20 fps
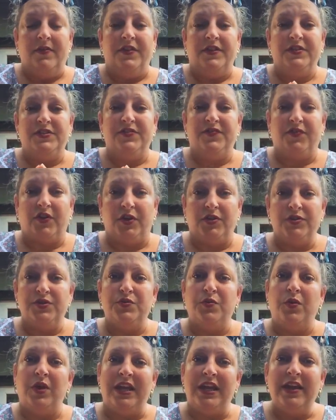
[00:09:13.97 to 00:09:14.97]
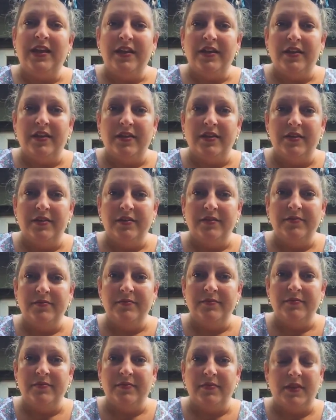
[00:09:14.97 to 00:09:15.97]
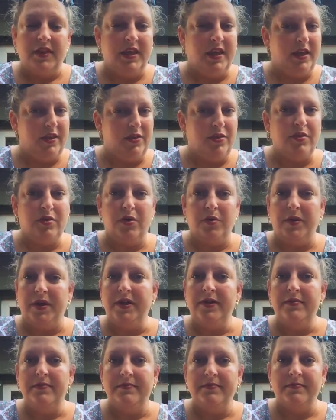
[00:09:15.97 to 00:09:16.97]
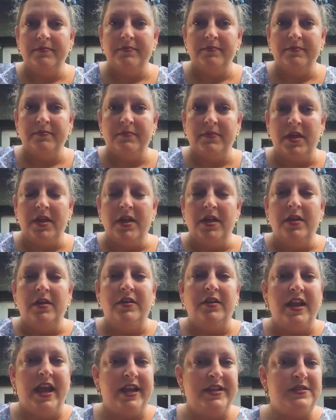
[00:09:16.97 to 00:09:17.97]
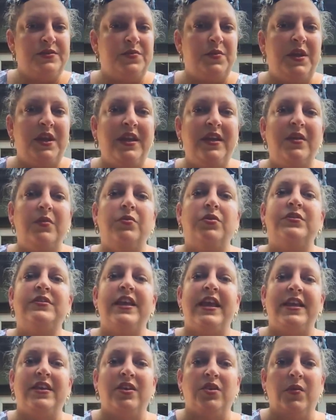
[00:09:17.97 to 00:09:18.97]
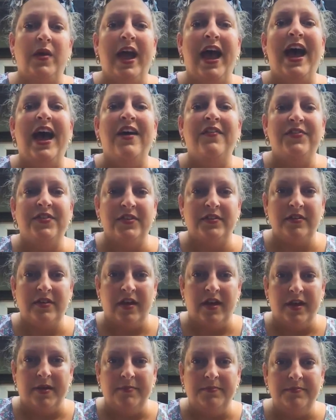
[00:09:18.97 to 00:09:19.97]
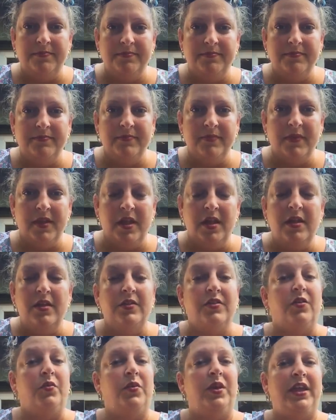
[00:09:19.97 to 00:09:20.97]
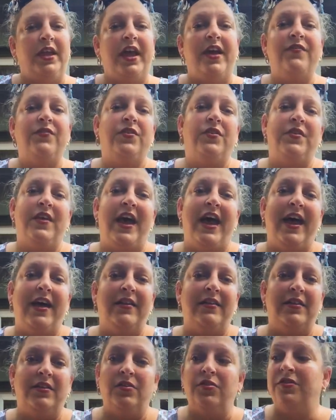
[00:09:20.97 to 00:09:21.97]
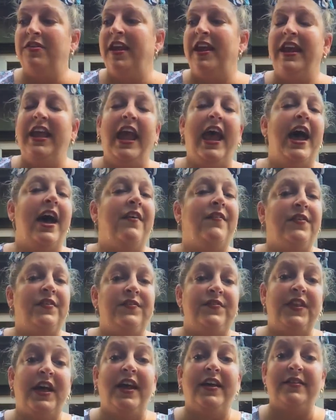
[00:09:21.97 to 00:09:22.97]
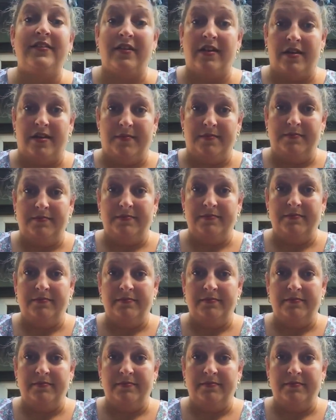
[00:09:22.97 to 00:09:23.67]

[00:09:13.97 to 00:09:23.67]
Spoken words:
this first week, get through it. Next week, it will take you half the time. The week after that, it'll take half of that time.